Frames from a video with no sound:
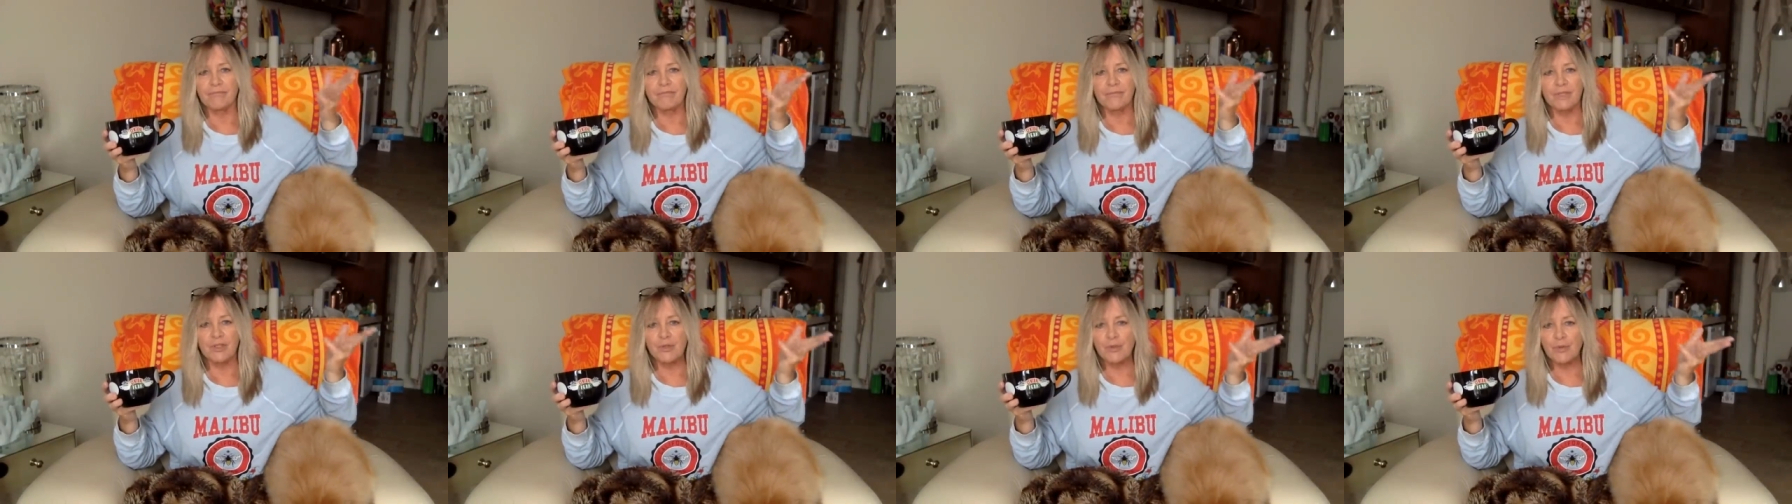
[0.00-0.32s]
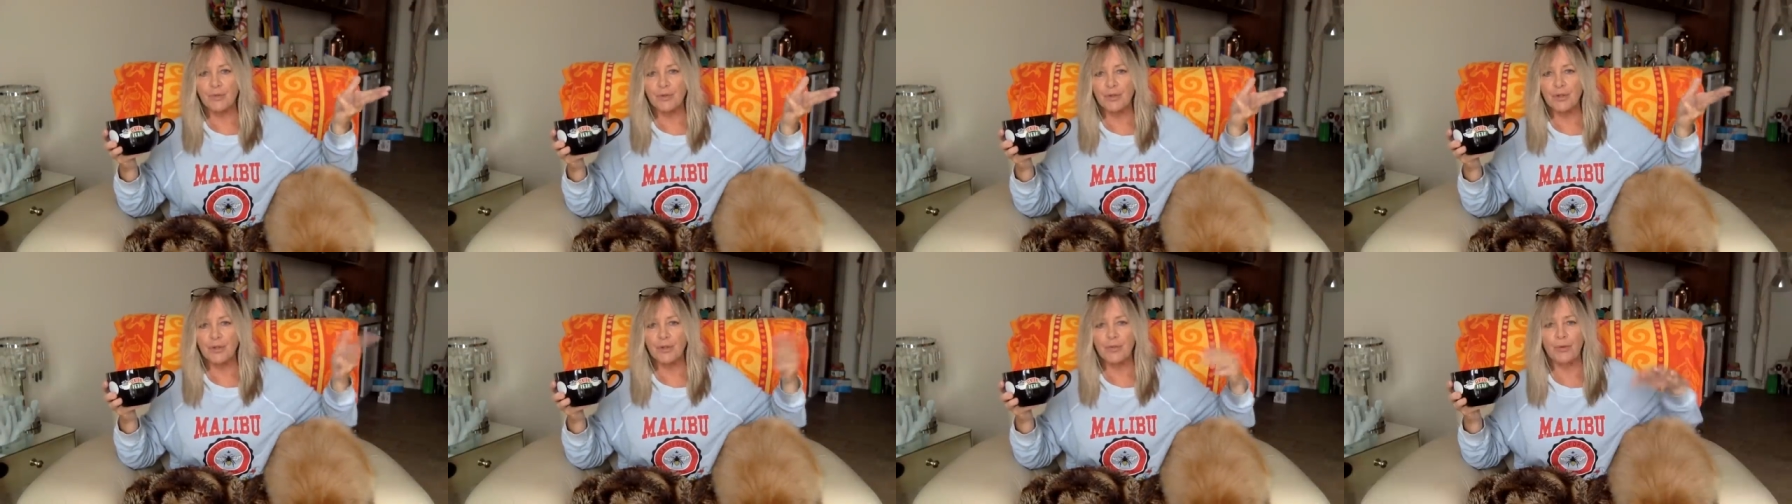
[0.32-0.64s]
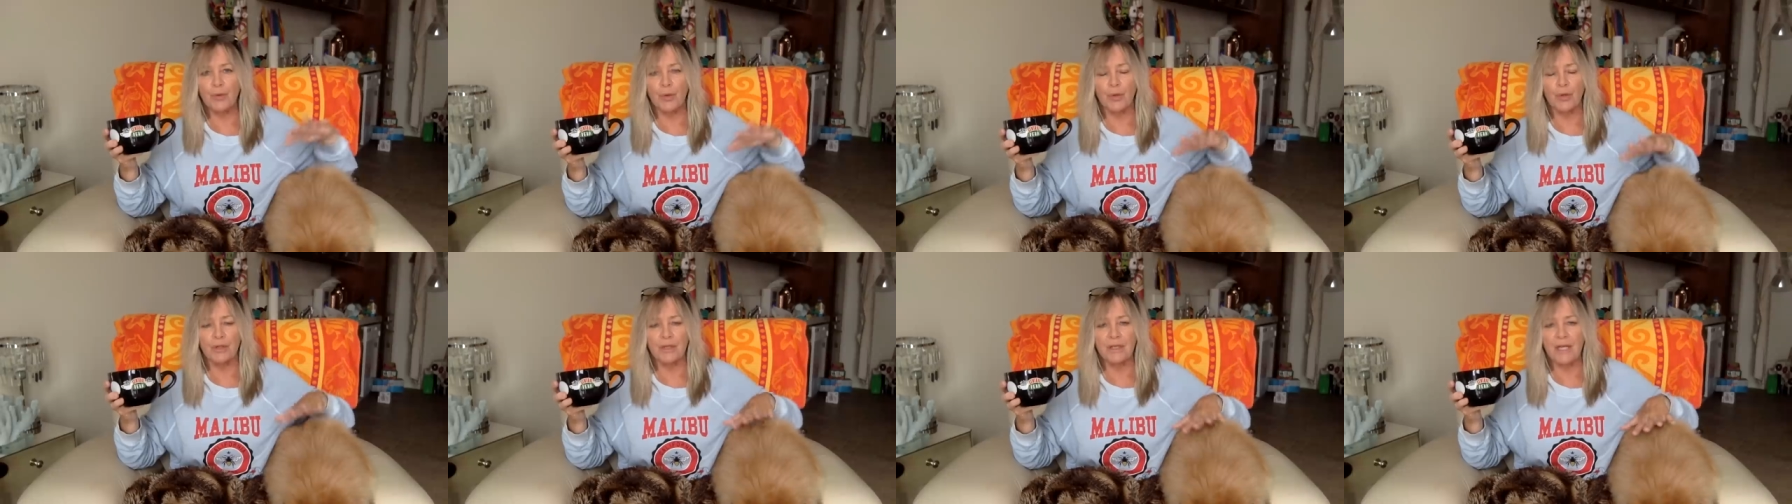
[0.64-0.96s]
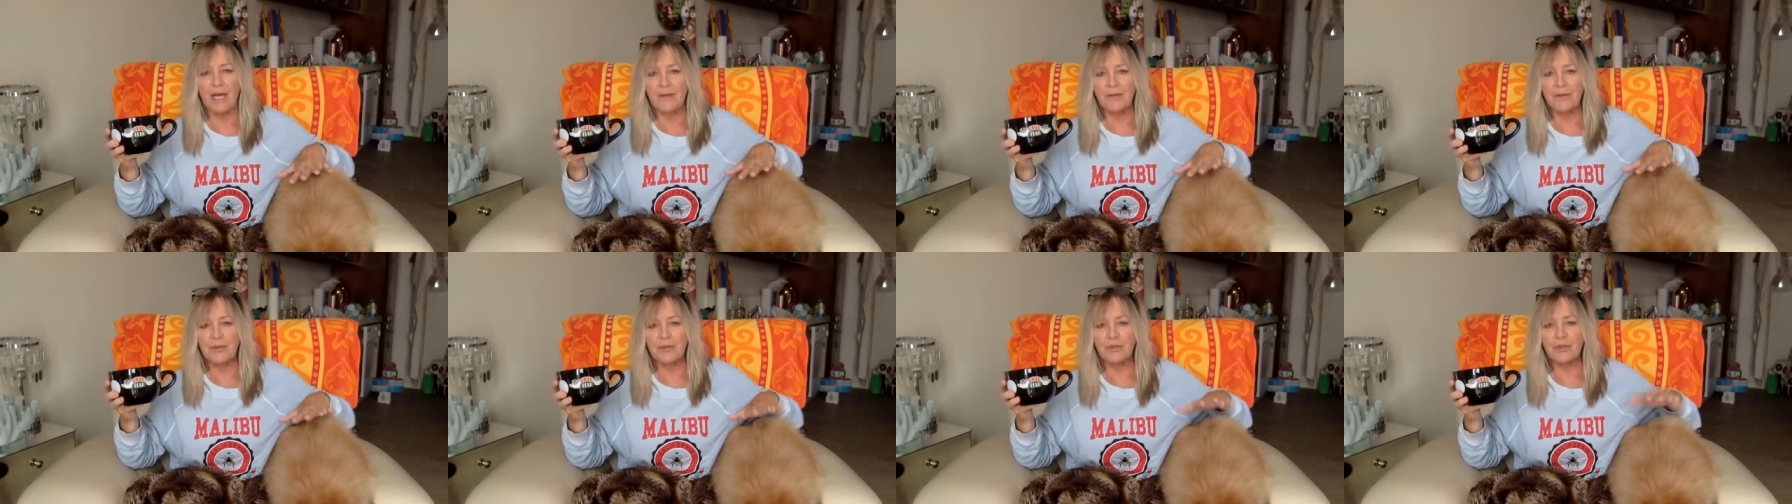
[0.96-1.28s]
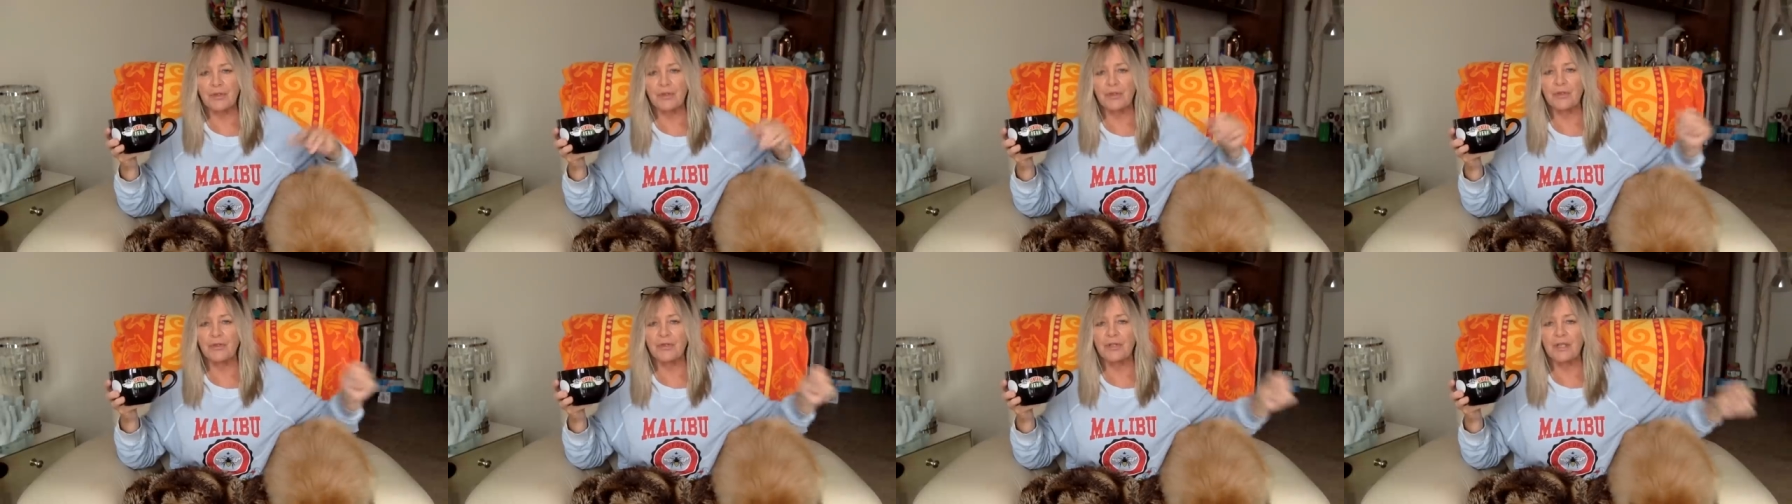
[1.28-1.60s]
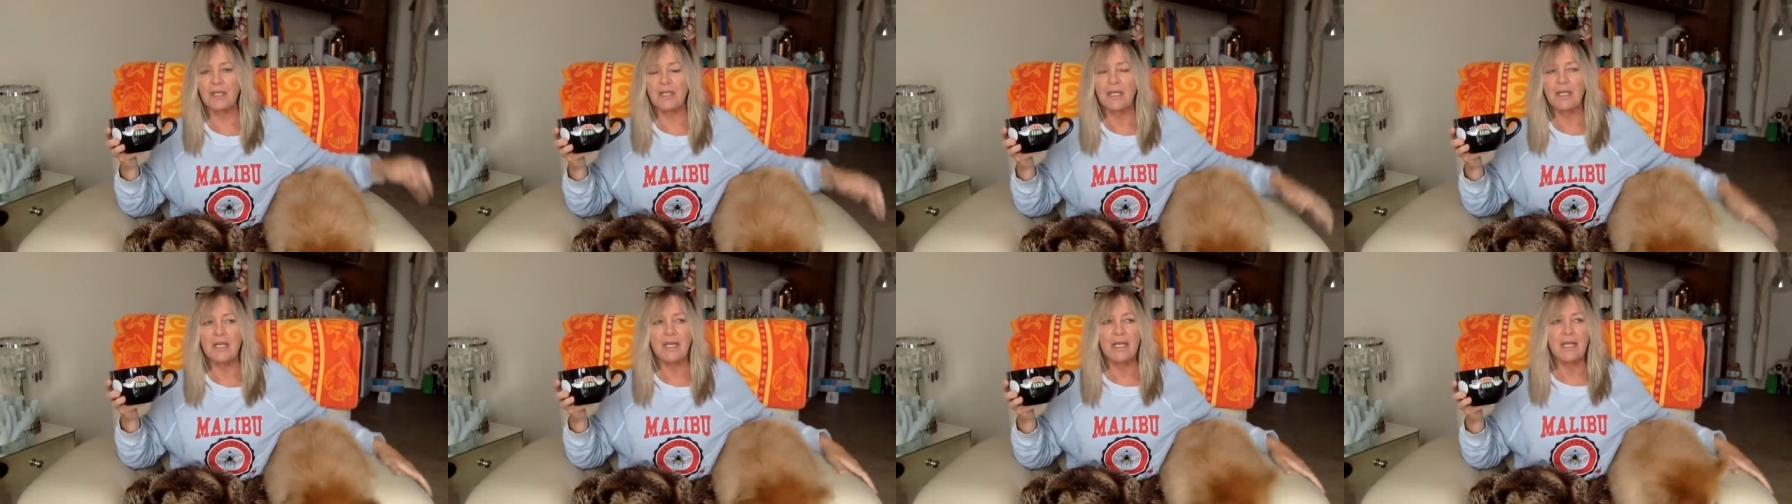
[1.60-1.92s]
the truth or not the truth.
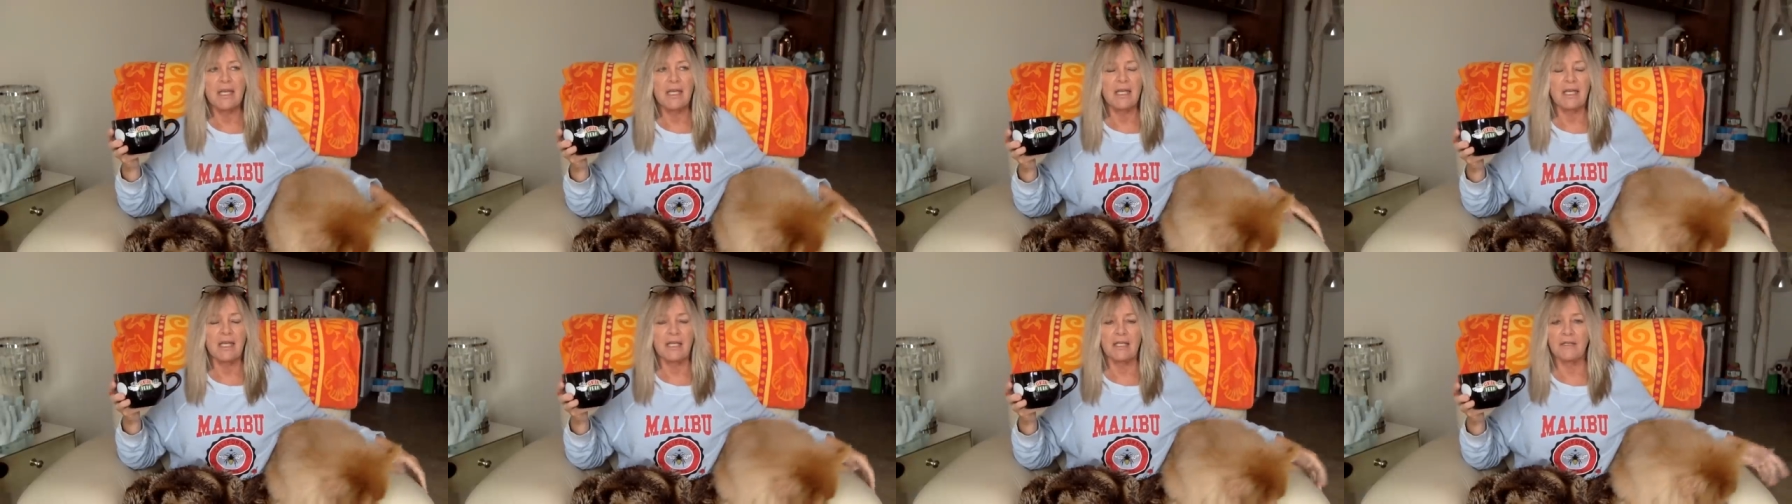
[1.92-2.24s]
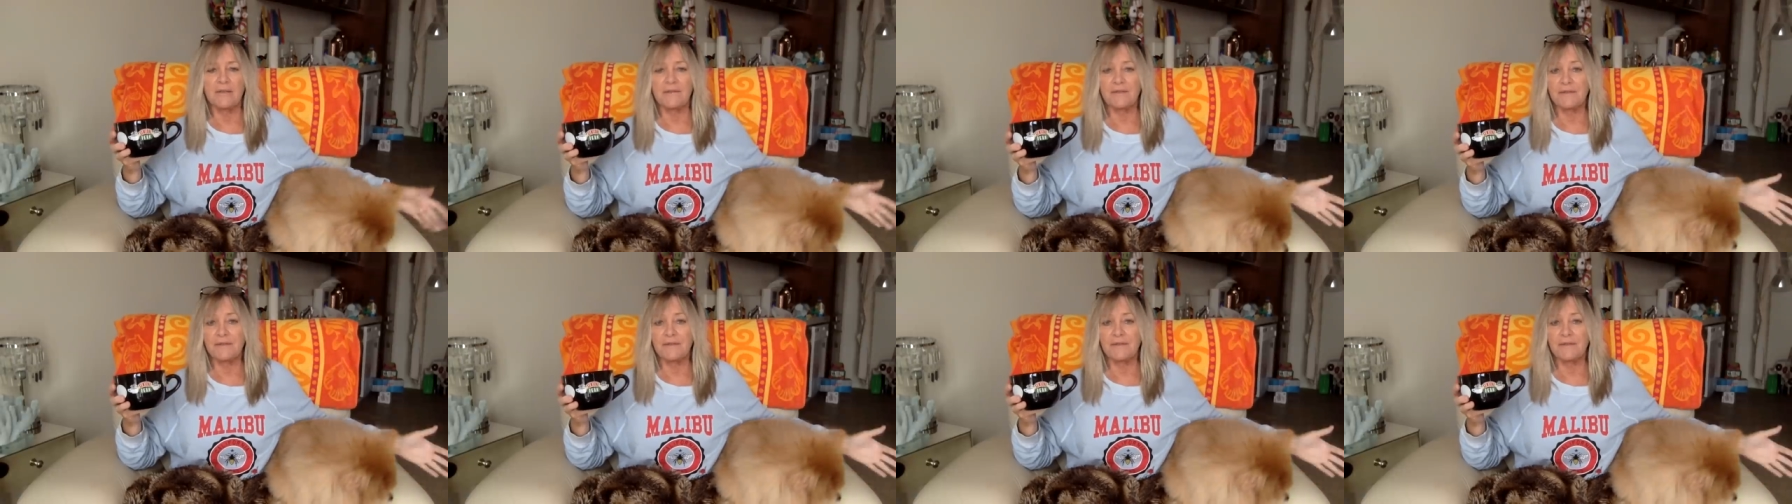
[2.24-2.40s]
And